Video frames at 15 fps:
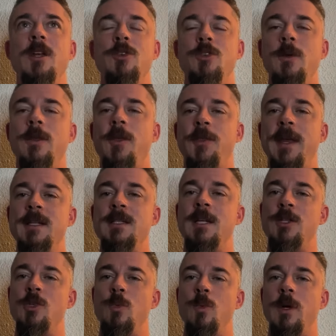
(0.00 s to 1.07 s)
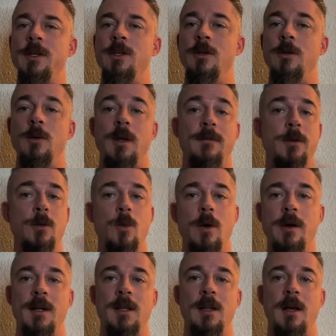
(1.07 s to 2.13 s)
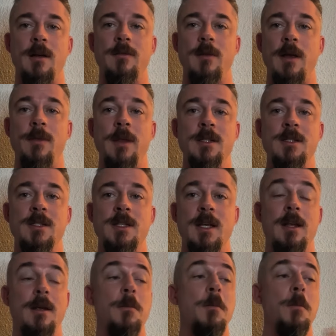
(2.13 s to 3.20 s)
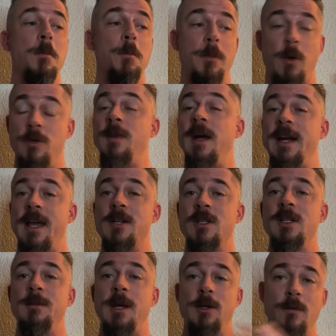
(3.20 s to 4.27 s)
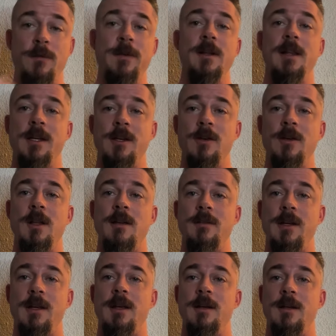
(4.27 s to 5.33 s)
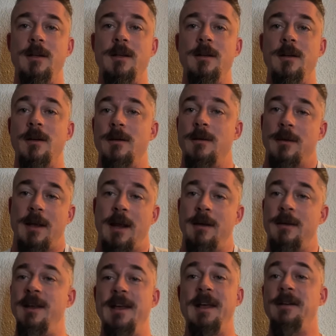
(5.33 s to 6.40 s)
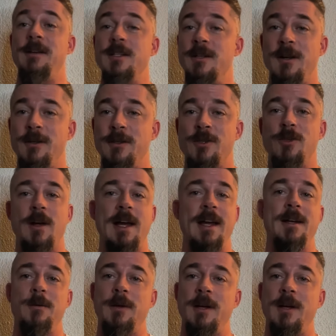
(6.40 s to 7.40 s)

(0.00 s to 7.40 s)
do the things that you would do if you were in love and then see. Those might actually make you feel like you're in love again, you know, and doesn't hurt to try it,